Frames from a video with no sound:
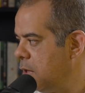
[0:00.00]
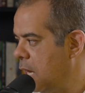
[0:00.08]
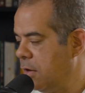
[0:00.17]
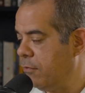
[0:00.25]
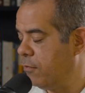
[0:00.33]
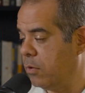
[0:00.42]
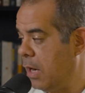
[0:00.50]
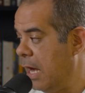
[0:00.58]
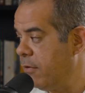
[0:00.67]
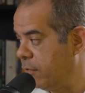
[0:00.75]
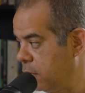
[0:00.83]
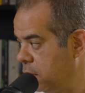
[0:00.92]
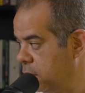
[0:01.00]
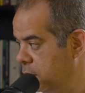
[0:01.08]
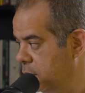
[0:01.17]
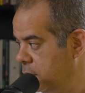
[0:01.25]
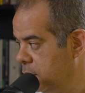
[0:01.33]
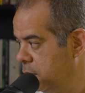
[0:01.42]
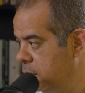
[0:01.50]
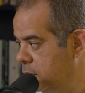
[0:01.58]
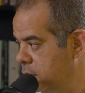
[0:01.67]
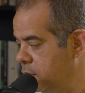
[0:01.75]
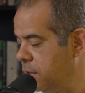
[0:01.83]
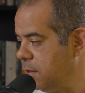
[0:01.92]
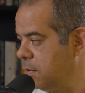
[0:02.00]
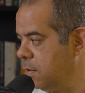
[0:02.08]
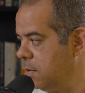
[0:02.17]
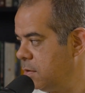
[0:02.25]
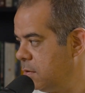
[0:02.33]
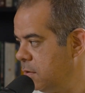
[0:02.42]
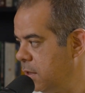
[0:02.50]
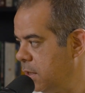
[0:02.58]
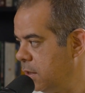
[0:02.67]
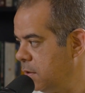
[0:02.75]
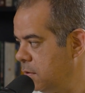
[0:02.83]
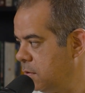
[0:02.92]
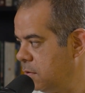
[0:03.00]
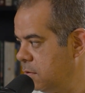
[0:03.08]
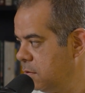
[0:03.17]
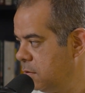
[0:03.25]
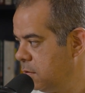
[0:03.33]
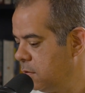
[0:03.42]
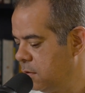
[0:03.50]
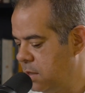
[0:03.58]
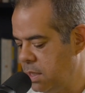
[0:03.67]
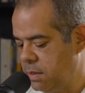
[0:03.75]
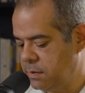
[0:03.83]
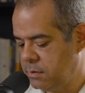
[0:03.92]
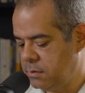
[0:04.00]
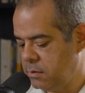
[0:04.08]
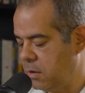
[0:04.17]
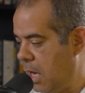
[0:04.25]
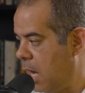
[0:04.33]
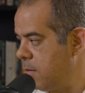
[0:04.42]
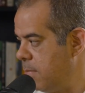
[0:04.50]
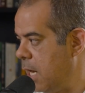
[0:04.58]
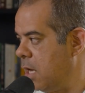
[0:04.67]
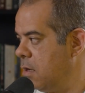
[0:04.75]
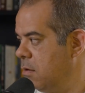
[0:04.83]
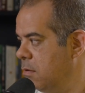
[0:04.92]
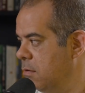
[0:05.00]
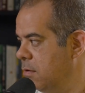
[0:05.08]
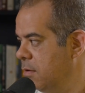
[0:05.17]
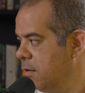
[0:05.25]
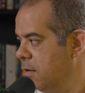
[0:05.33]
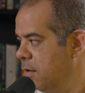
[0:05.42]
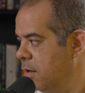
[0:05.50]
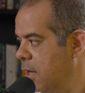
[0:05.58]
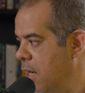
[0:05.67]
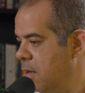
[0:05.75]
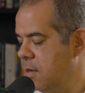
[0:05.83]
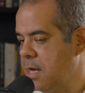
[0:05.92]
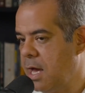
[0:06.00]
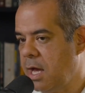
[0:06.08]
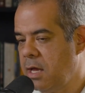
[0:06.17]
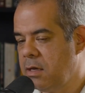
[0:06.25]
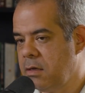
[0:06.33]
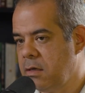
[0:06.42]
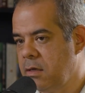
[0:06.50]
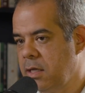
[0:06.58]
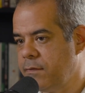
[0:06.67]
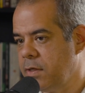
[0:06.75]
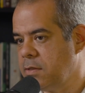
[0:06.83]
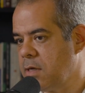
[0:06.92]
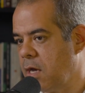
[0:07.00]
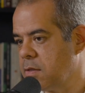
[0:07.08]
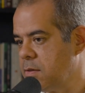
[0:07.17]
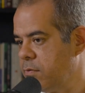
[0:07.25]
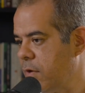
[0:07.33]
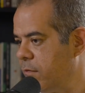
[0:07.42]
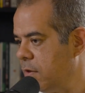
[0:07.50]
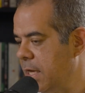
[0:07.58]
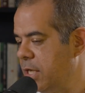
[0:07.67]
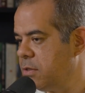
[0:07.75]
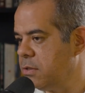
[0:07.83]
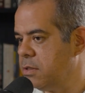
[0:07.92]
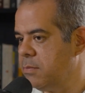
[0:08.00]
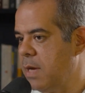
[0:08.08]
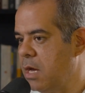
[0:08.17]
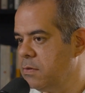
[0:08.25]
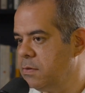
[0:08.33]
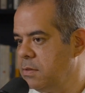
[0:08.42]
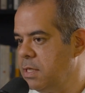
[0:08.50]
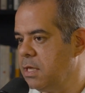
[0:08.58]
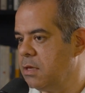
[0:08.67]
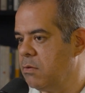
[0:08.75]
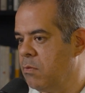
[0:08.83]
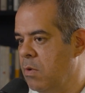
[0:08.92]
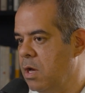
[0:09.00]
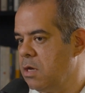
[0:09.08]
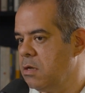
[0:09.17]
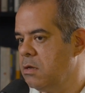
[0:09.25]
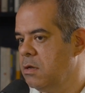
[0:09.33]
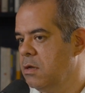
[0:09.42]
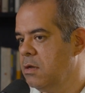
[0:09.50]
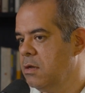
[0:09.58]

and forever, Jesus is this God man. Mm -hmm. And that even talks in Revelation about seeing the one